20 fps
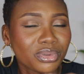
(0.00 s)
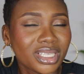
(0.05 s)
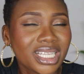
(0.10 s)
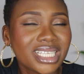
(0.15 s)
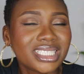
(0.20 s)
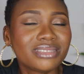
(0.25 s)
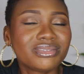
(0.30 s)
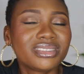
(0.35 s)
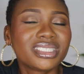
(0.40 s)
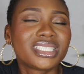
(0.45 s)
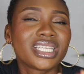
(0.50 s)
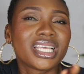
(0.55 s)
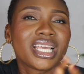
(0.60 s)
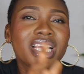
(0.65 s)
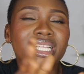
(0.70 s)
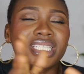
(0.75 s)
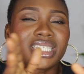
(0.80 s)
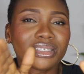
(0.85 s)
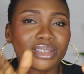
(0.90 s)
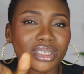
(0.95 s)
Let's even say
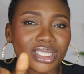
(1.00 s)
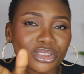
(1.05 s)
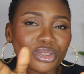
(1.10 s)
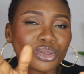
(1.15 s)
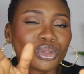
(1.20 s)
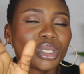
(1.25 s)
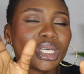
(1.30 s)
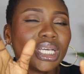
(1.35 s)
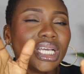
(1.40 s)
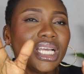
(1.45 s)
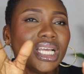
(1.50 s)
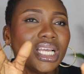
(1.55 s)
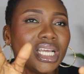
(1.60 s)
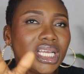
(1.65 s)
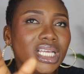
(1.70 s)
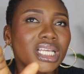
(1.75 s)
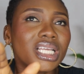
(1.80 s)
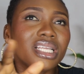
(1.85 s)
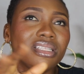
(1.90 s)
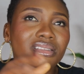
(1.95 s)
8 hours. So
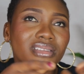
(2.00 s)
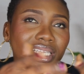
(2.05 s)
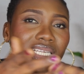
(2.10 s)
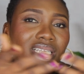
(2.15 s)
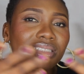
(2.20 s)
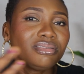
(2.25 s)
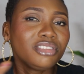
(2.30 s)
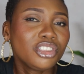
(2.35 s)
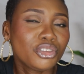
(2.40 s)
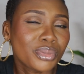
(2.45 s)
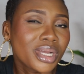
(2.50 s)
then